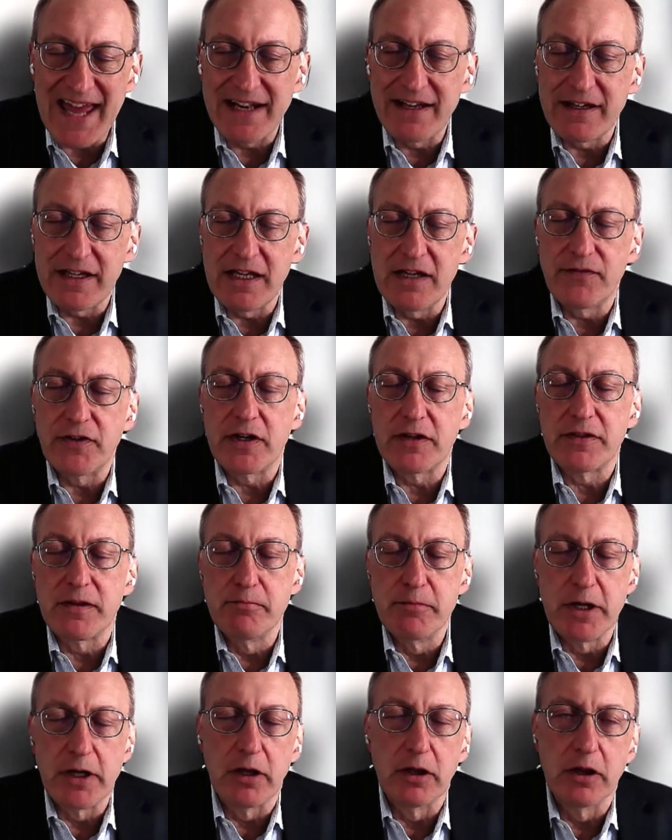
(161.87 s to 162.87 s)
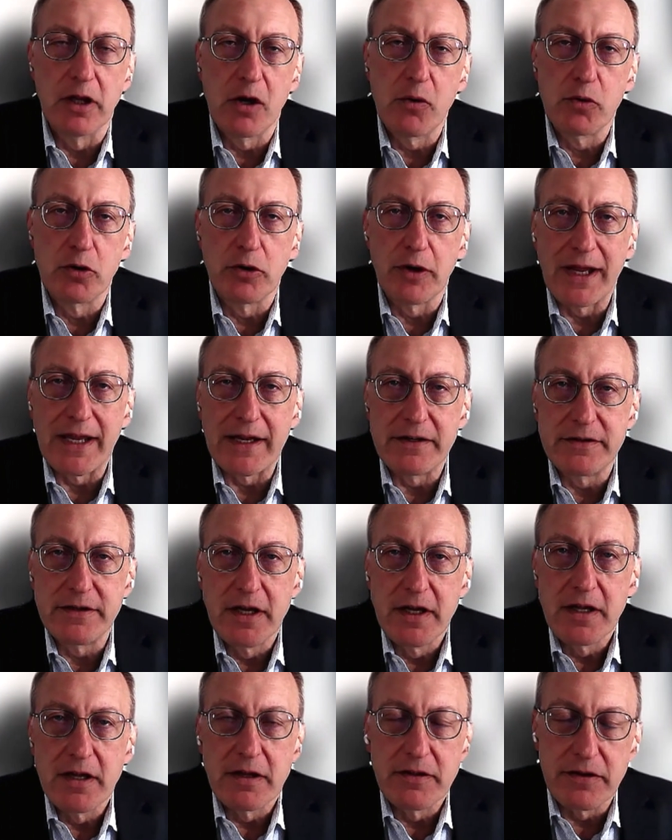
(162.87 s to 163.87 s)
And even at the middle lower
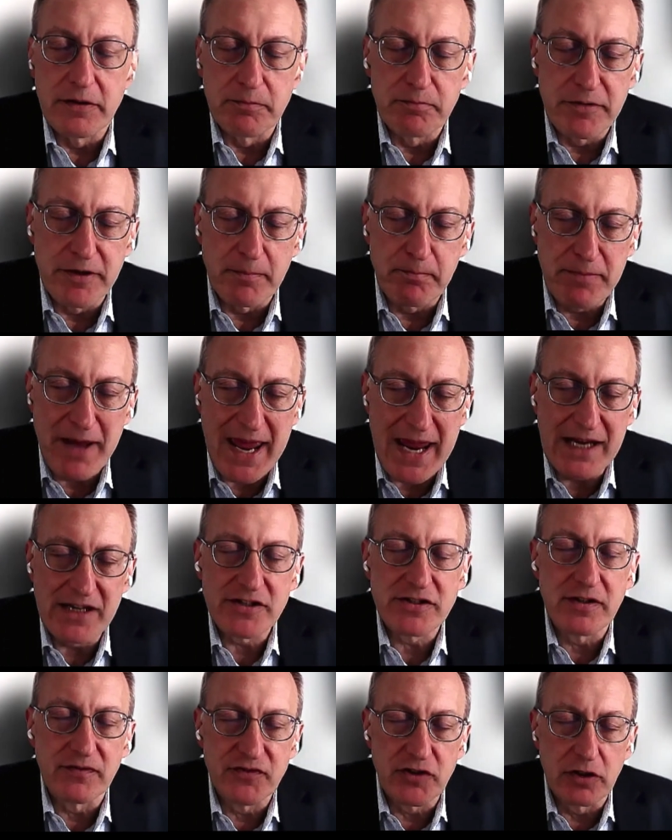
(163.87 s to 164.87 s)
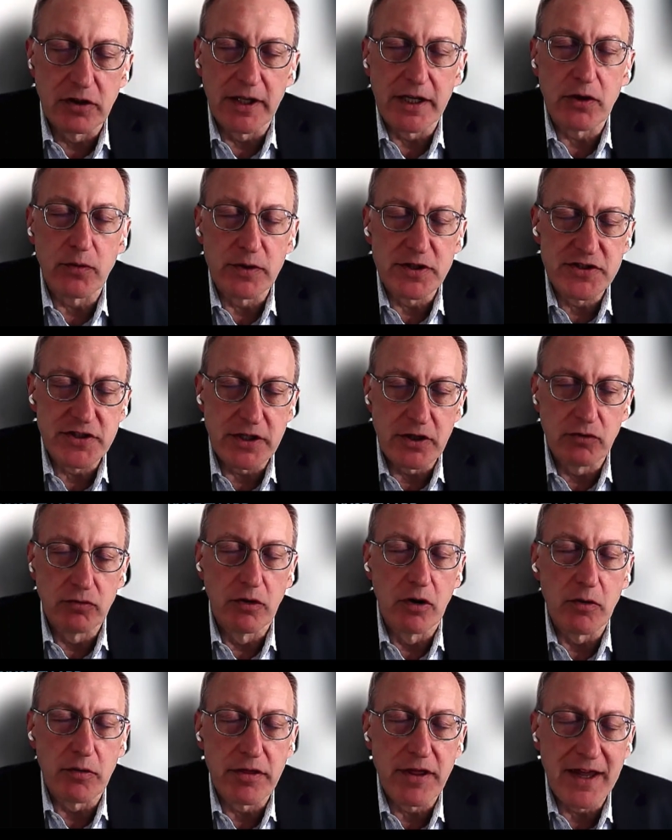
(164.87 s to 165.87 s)
end, the pace of
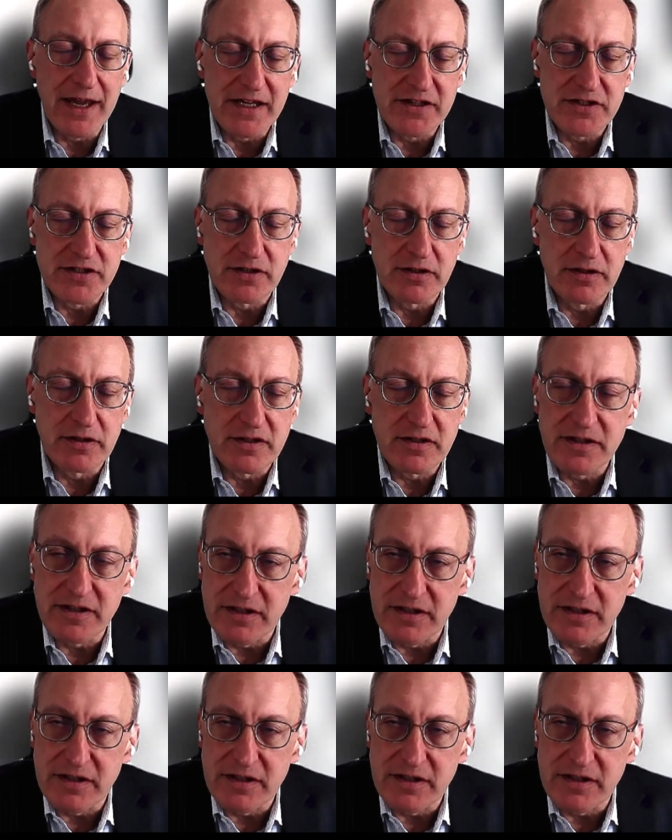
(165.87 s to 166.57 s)
delinquency growth has